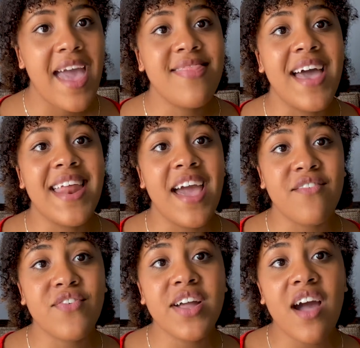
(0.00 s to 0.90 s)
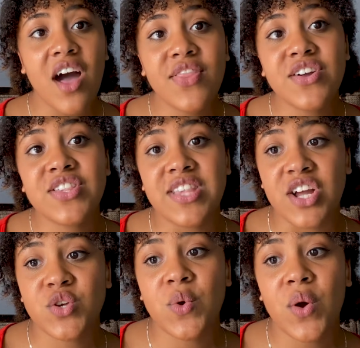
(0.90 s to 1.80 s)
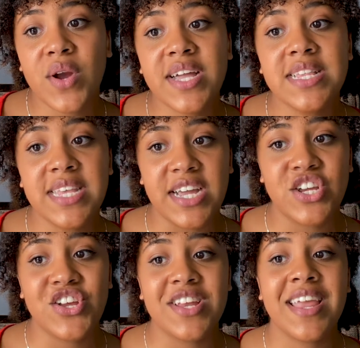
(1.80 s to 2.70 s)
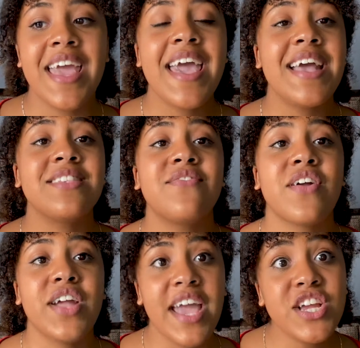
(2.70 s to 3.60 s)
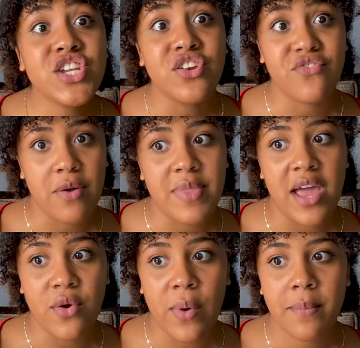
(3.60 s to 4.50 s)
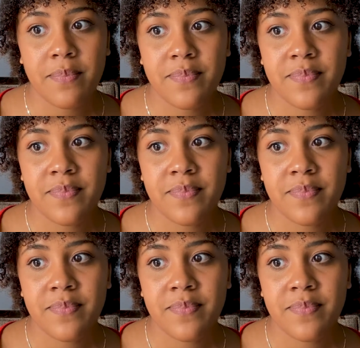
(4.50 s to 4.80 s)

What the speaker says: and that every other sexual orientation is a variation from that norm.